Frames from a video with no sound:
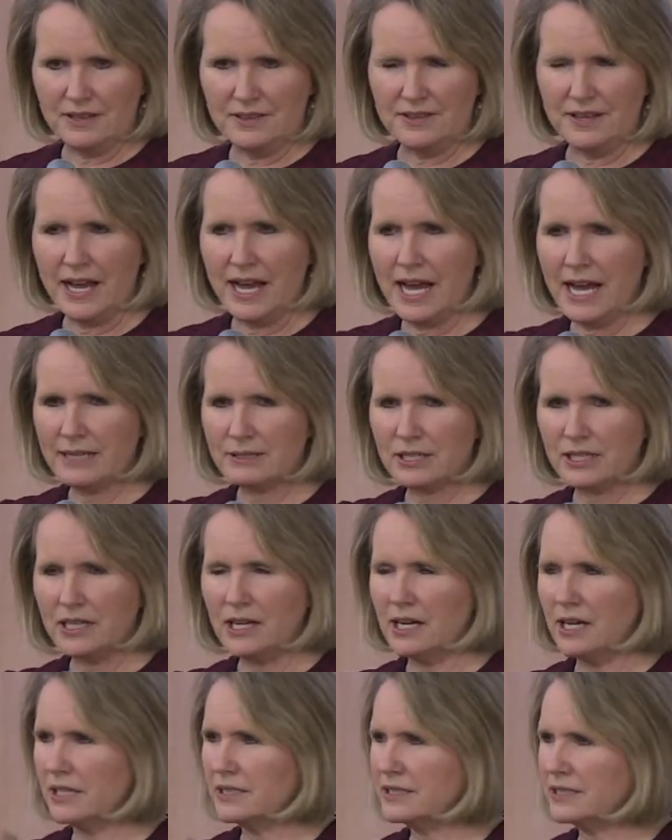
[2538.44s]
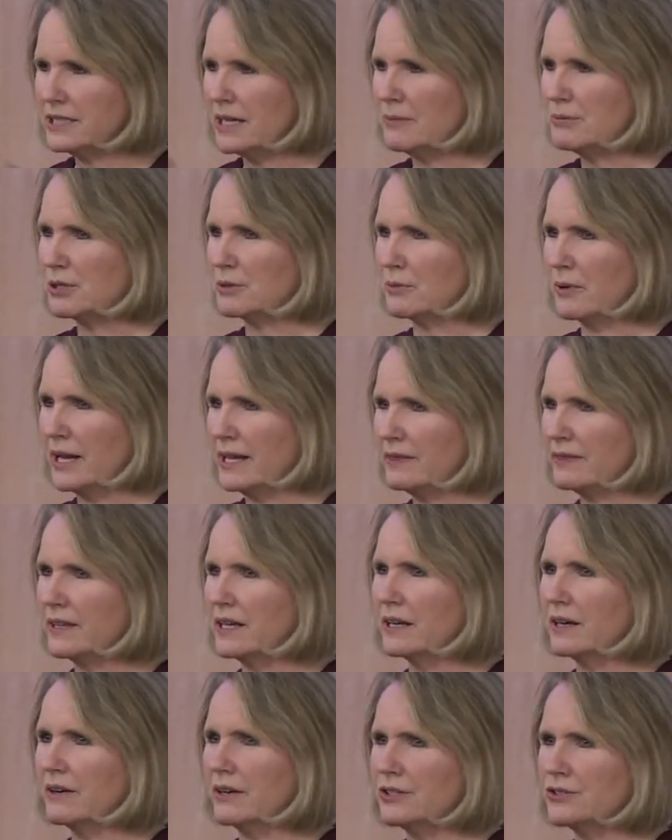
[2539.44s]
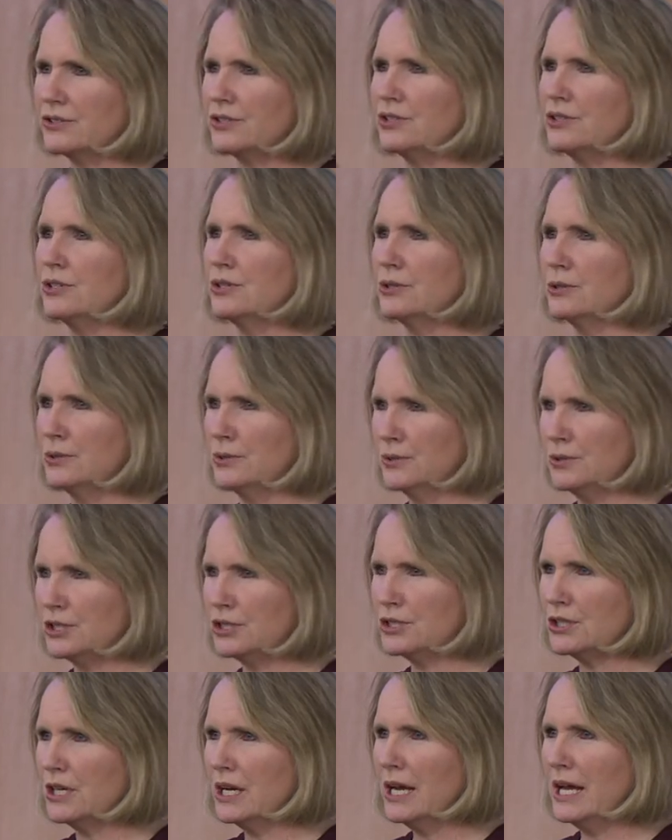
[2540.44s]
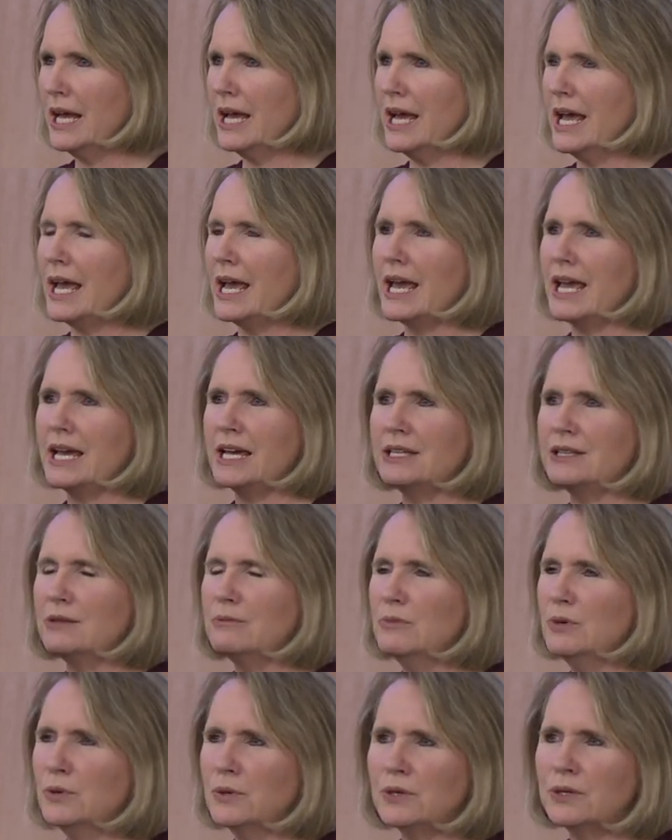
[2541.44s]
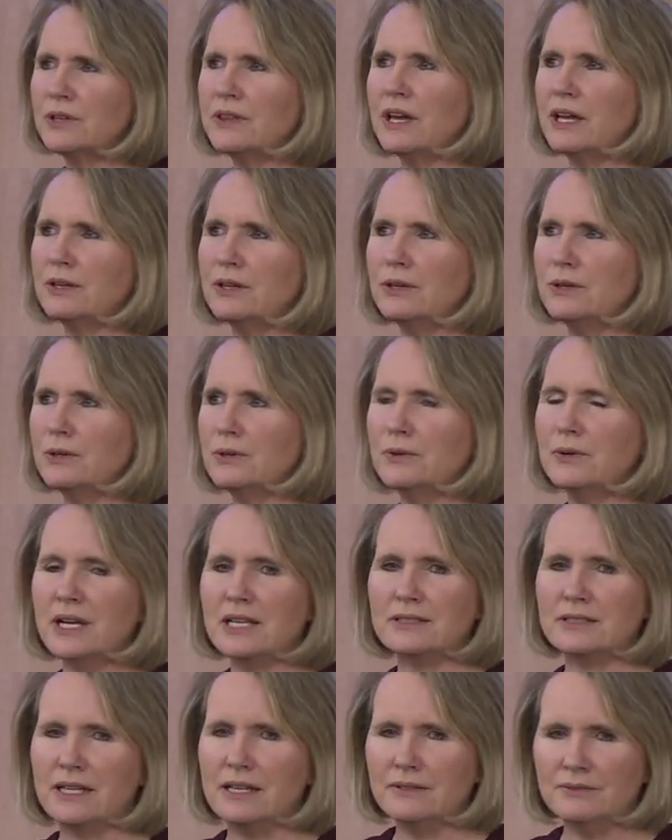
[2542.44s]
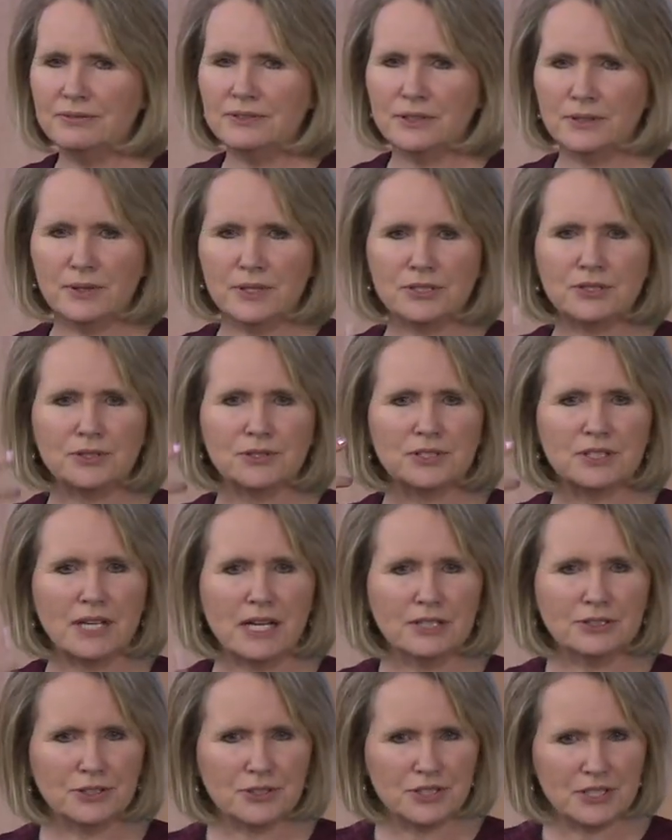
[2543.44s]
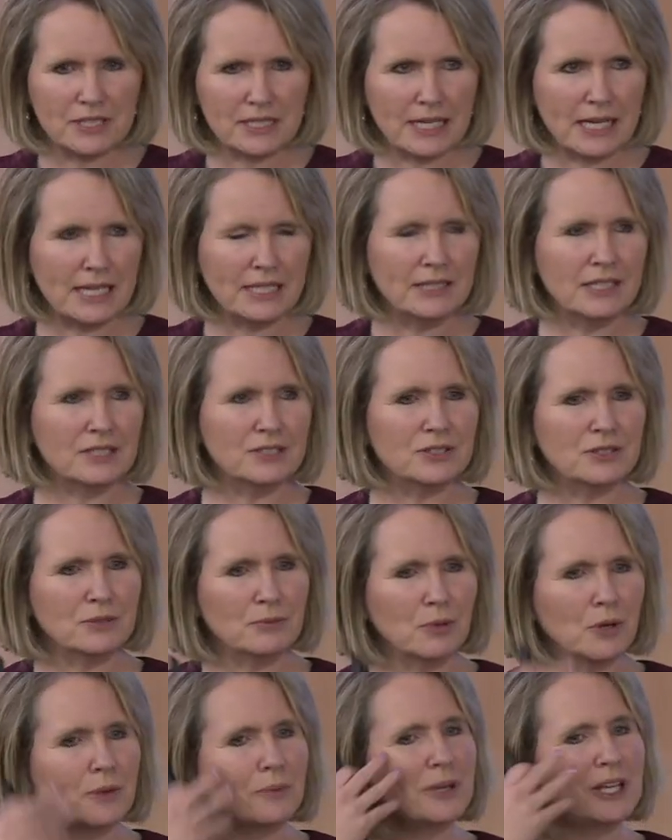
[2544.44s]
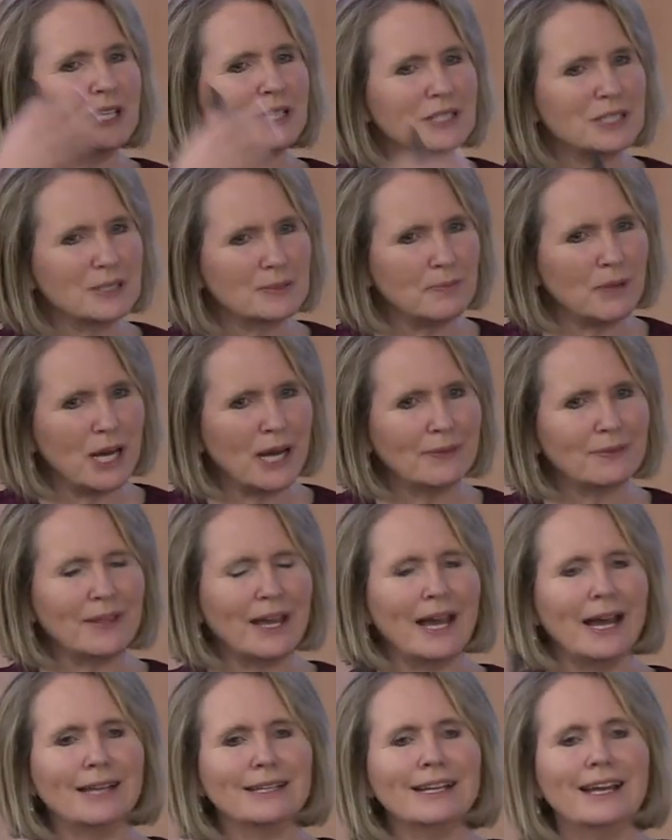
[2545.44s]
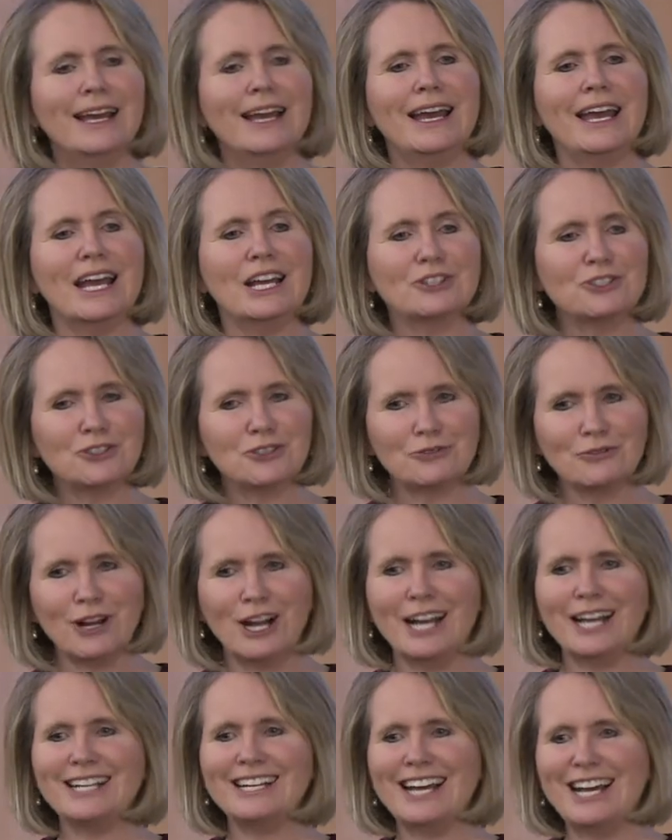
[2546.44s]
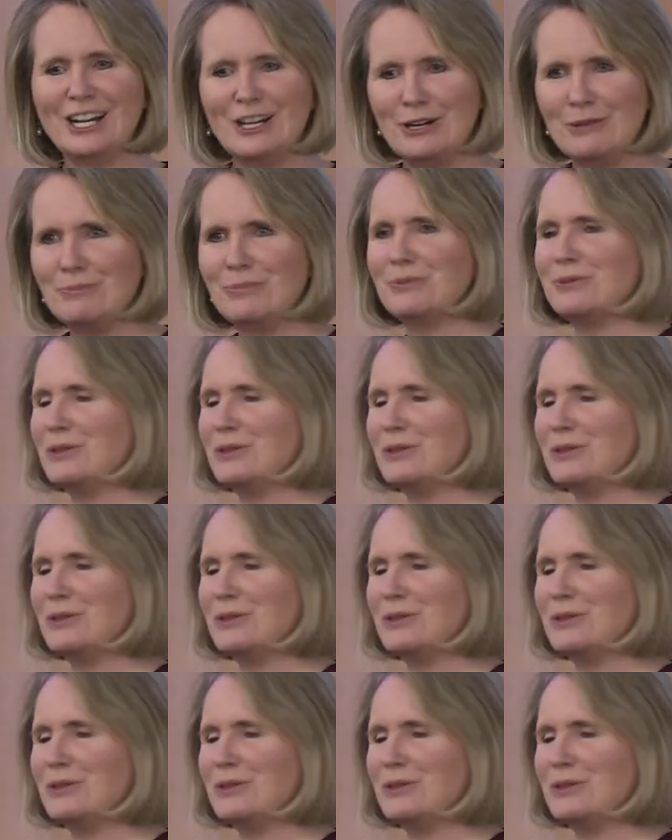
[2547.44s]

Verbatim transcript: That concept right there is huge. And the more that you as influencers understand this, the more we can spot that and try to help